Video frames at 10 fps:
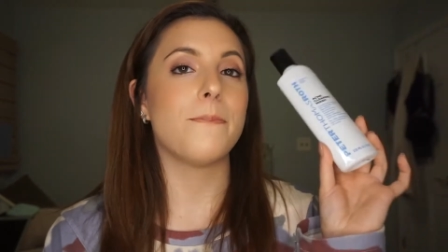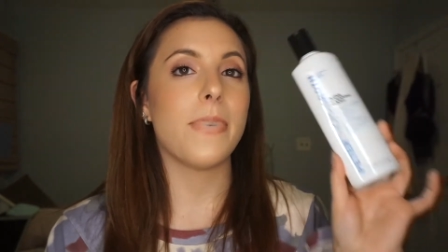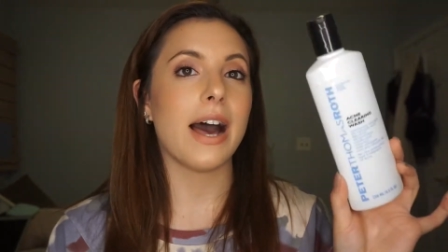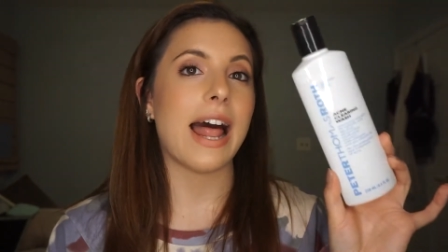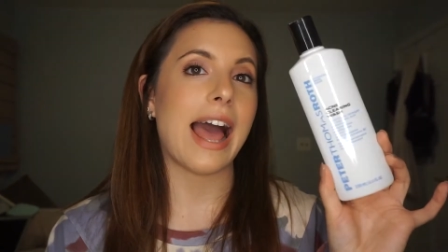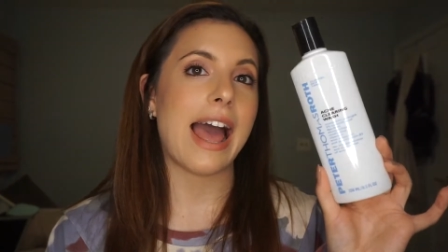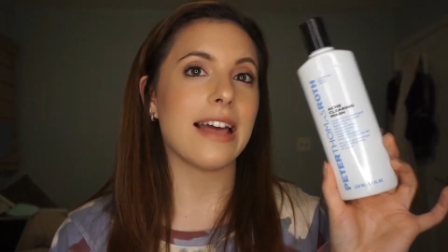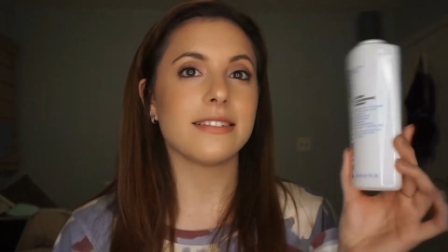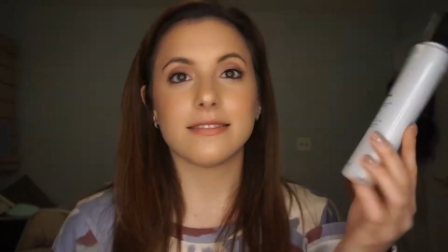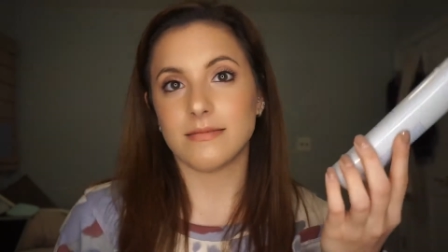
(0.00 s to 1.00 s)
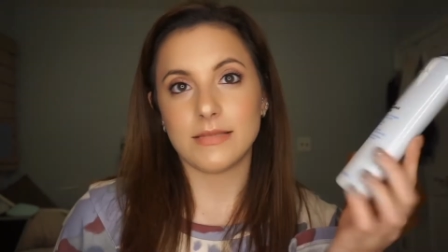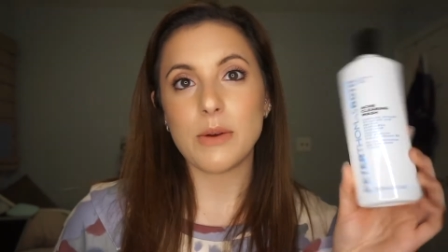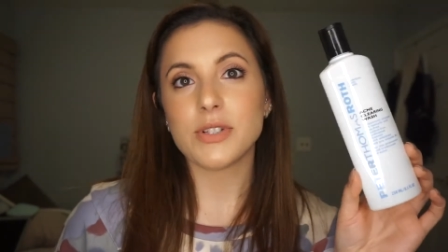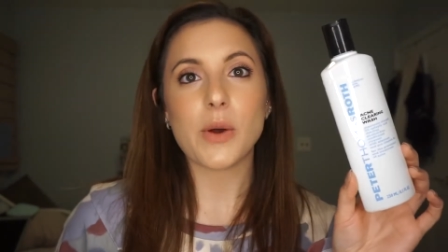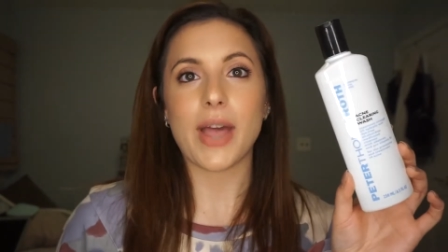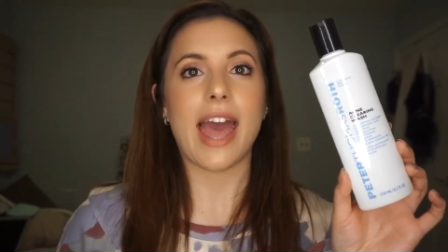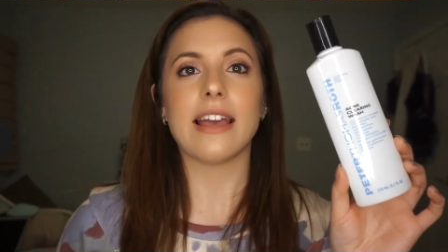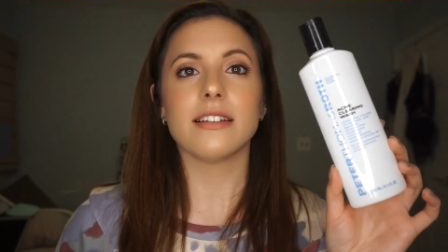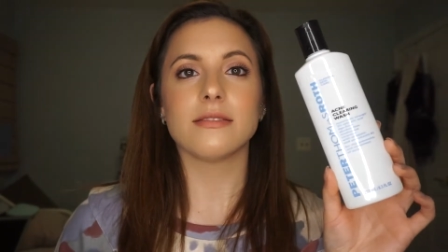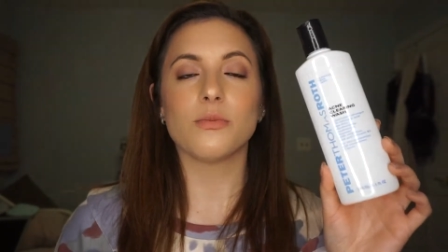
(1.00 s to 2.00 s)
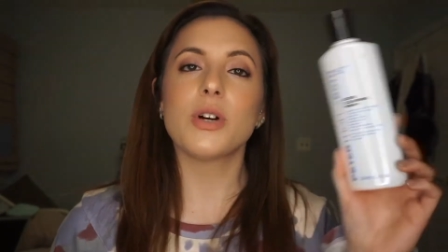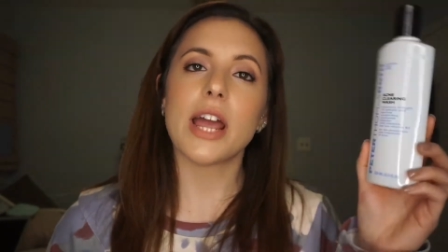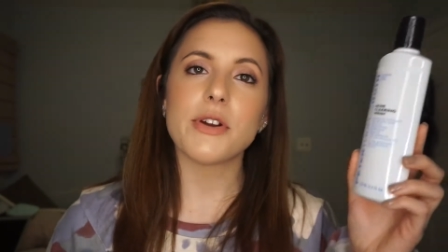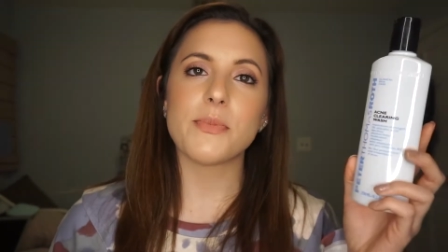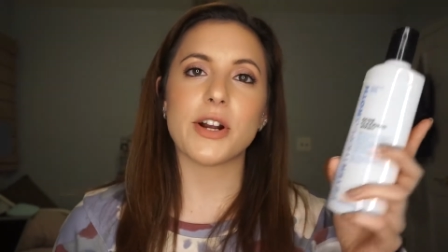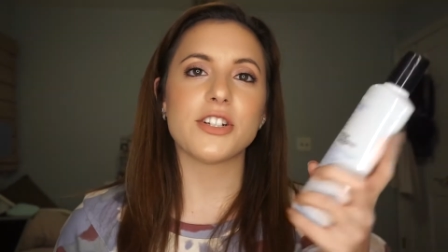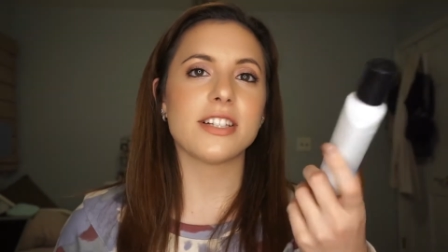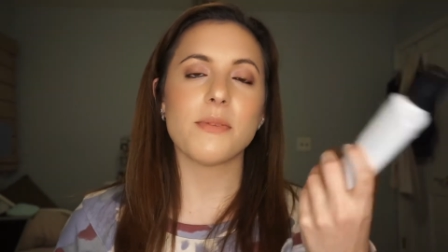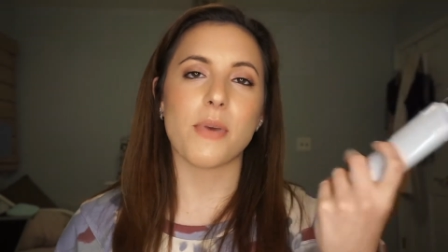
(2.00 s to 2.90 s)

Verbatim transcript: But um, it was okay. Would I repurchase it?